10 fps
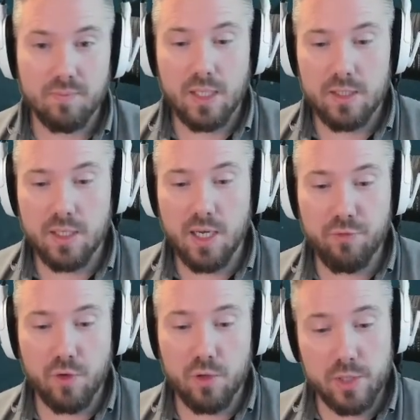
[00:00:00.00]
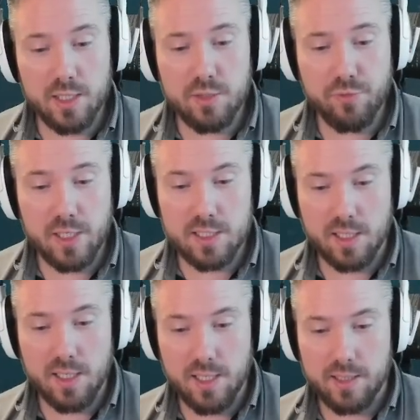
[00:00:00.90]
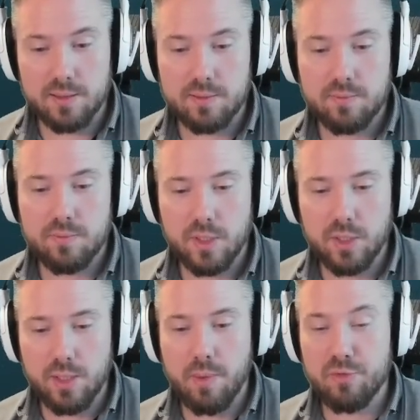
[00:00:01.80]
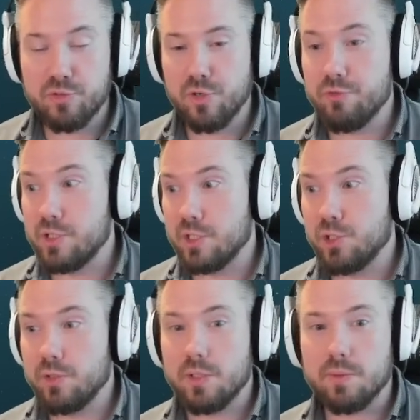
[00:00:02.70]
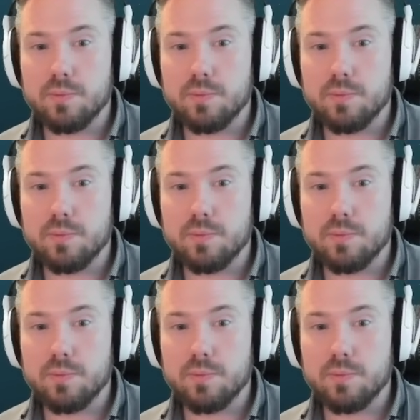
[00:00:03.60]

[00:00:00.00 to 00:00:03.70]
Oh yeah, this thing has a gun. He could have maybe surfaced and shot him.